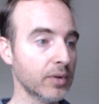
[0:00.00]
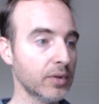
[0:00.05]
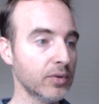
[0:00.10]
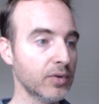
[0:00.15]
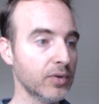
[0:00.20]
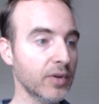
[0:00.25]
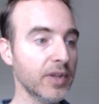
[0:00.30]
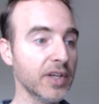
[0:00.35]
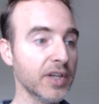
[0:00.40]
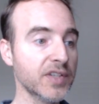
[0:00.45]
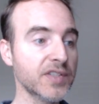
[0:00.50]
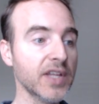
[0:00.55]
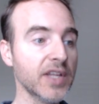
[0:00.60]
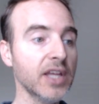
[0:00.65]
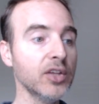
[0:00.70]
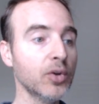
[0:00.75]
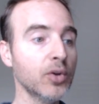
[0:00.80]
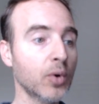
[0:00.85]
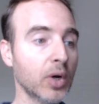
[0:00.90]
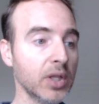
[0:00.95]
to the
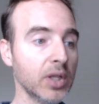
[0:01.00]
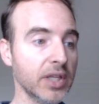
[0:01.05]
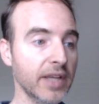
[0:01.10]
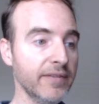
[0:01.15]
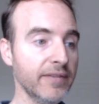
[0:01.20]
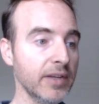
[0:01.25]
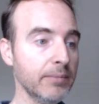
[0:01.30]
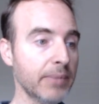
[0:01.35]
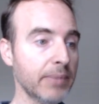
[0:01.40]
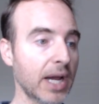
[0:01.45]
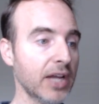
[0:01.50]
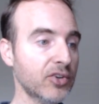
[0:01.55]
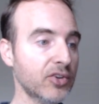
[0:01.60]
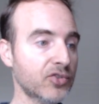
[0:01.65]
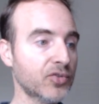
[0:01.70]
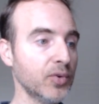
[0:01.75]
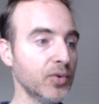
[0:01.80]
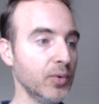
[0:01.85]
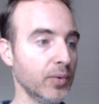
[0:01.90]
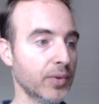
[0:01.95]
extent you are living by
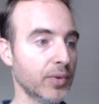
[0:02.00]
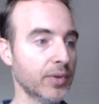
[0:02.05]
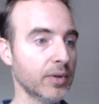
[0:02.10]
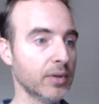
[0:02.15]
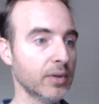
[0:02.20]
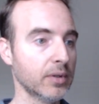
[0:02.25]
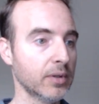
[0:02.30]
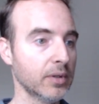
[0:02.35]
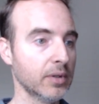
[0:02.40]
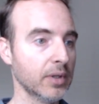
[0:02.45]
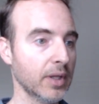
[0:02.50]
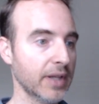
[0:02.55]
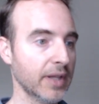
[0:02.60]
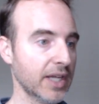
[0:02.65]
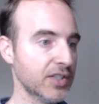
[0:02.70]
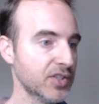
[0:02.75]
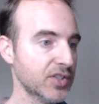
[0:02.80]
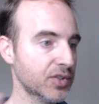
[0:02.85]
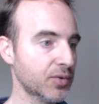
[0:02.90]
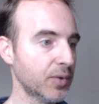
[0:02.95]
truth.
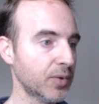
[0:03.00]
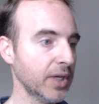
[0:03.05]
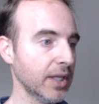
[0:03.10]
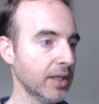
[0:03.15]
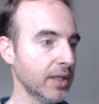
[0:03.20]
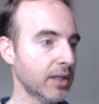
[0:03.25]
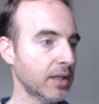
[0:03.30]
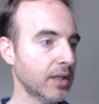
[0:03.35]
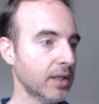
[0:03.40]
that's 3.